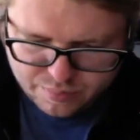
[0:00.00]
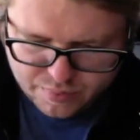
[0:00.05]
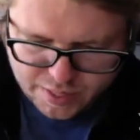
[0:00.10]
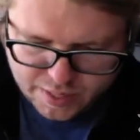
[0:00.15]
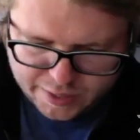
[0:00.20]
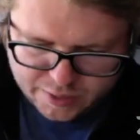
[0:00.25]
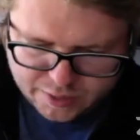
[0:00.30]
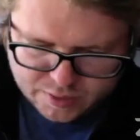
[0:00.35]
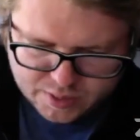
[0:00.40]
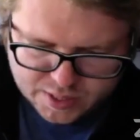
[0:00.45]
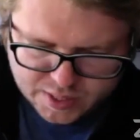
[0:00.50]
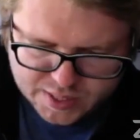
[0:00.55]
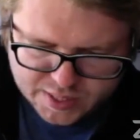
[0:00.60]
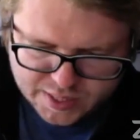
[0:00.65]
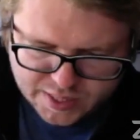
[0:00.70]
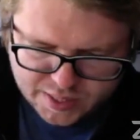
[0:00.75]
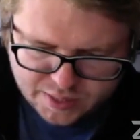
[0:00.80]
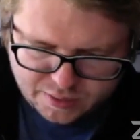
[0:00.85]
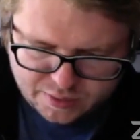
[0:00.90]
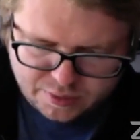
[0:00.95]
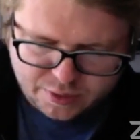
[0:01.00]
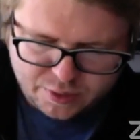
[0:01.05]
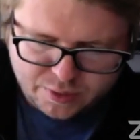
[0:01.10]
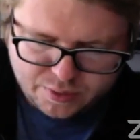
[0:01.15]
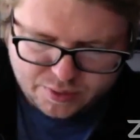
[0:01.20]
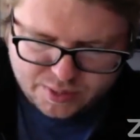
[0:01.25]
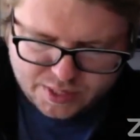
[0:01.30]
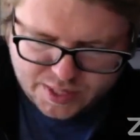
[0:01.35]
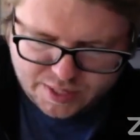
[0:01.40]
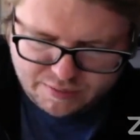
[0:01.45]
I used to sell
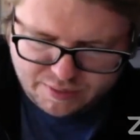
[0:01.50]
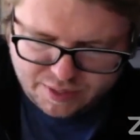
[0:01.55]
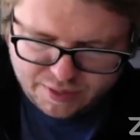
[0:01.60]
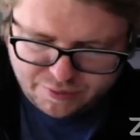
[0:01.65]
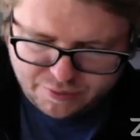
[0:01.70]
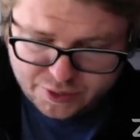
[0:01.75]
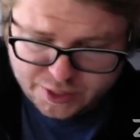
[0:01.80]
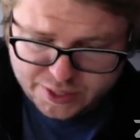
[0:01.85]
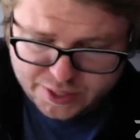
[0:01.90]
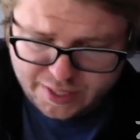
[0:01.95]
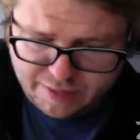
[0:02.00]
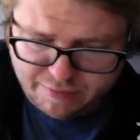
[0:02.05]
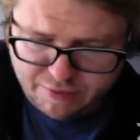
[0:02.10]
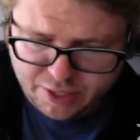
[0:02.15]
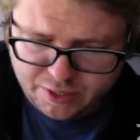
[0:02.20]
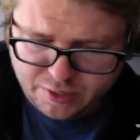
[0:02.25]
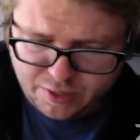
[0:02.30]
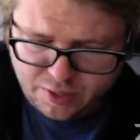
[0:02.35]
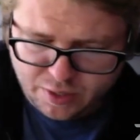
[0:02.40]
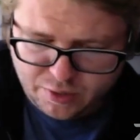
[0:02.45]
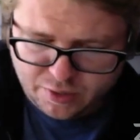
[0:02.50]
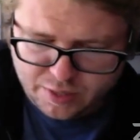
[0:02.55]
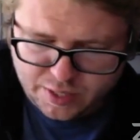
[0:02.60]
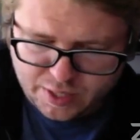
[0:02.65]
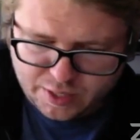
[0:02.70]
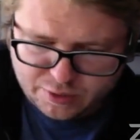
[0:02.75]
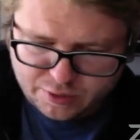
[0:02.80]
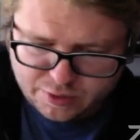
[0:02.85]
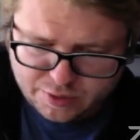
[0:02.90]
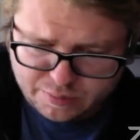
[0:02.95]
used TV for $70 to
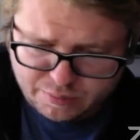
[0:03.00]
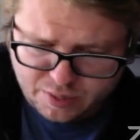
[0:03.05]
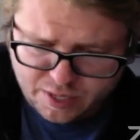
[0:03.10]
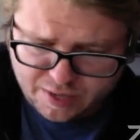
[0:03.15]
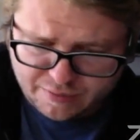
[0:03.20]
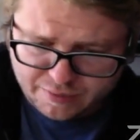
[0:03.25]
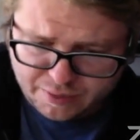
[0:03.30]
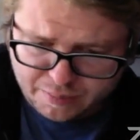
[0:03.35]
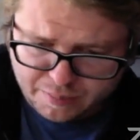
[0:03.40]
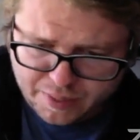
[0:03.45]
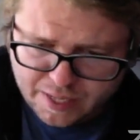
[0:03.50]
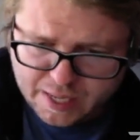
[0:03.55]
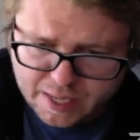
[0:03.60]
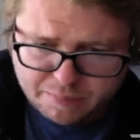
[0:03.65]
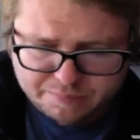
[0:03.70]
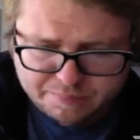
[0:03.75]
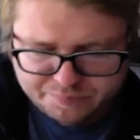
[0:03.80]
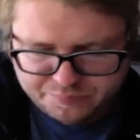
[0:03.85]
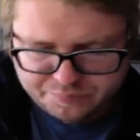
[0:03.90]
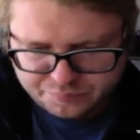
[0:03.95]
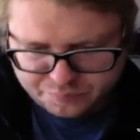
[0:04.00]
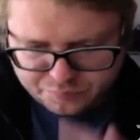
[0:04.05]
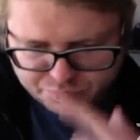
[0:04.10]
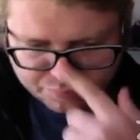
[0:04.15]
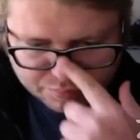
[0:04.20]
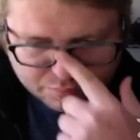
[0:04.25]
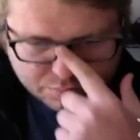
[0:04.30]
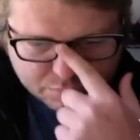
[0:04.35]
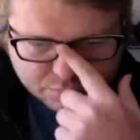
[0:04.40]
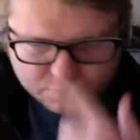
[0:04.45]
$100 in profit a pop.
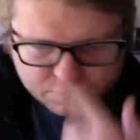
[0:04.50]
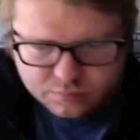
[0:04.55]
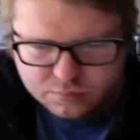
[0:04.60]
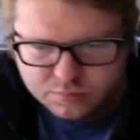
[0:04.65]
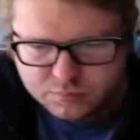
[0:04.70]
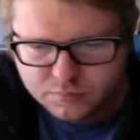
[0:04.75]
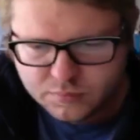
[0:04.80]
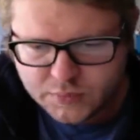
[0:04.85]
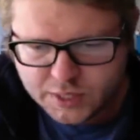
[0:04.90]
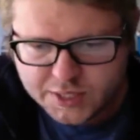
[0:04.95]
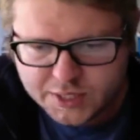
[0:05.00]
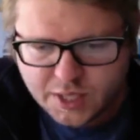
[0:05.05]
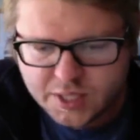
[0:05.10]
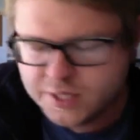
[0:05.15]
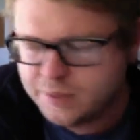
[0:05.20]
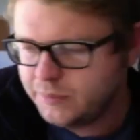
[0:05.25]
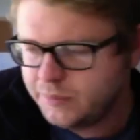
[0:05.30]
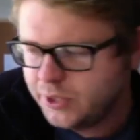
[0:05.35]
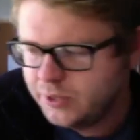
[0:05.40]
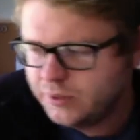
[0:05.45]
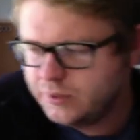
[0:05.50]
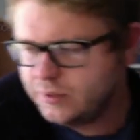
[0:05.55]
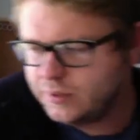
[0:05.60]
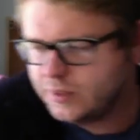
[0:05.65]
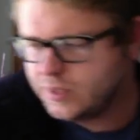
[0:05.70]
That's awesome, dude.